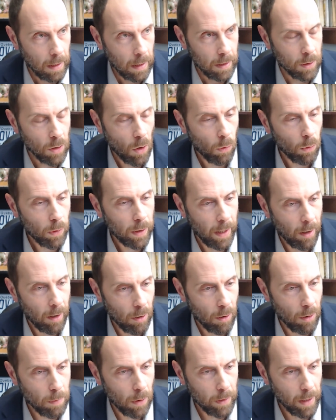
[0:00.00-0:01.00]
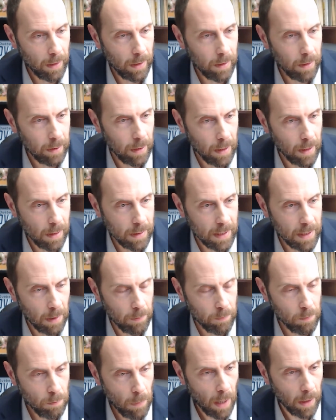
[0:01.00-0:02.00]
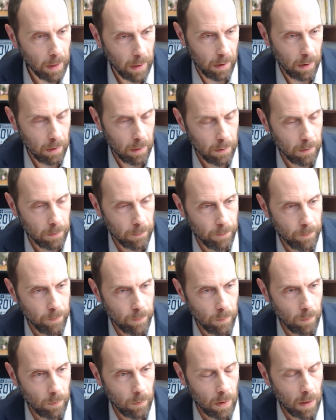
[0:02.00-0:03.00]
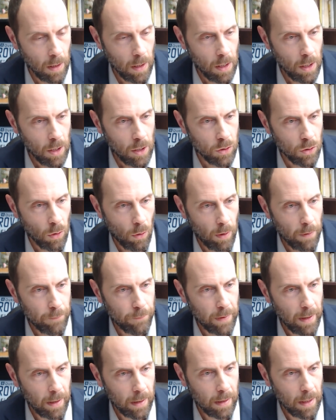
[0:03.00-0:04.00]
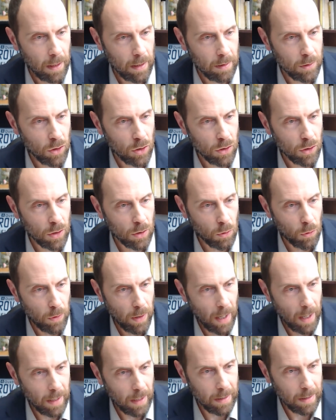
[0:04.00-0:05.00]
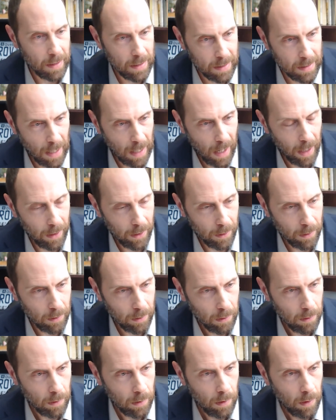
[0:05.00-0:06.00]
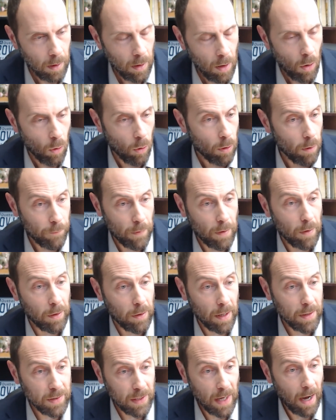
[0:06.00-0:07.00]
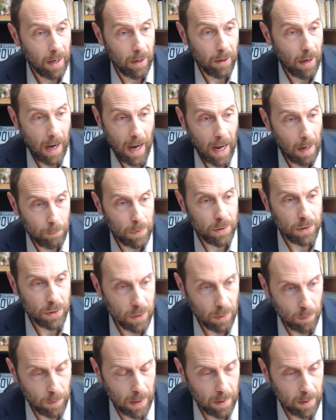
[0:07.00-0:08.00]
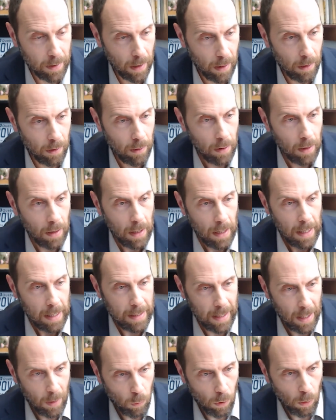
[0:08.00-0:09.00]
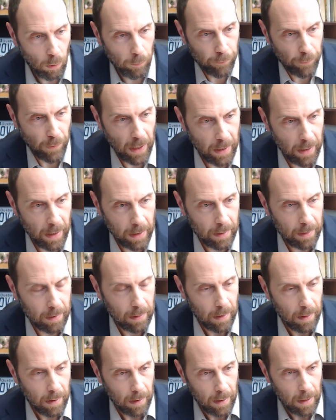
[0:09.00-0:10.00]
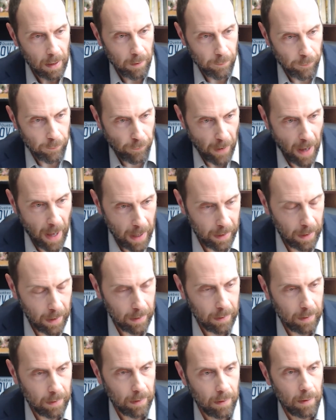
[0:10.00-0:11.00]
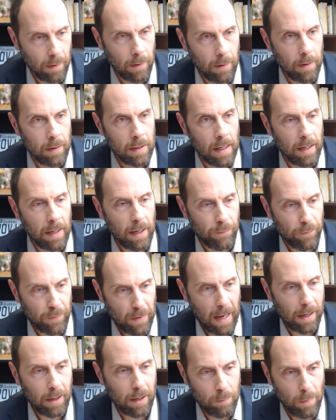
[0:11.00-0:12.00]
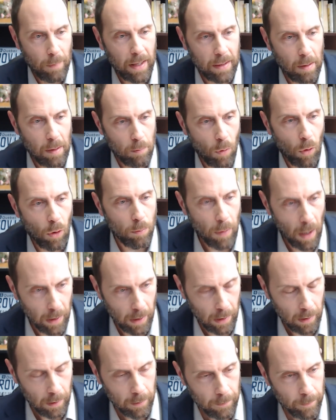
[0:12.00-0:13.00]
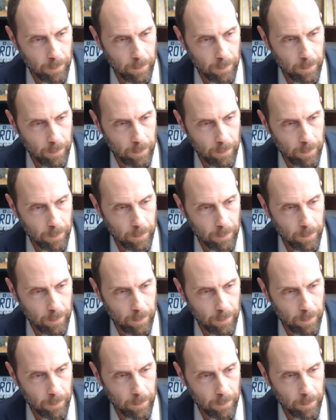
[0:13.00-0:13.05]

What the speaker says: don't care about anything except money. So if they can just create a desire or if a desire happens to be there, they will feed it and fan it if that can make them more money.